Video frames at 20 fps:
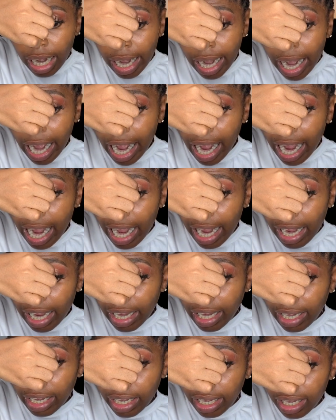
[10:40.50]

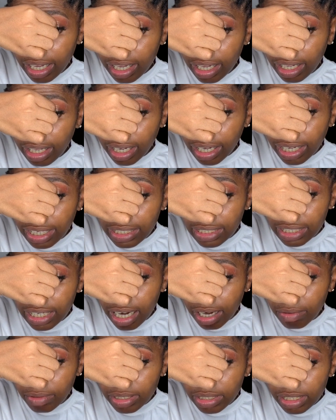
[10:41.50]
I, like I said,
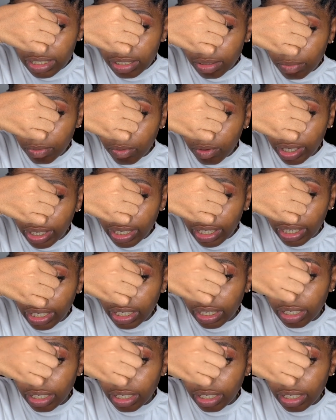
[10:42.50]
I was disappointed in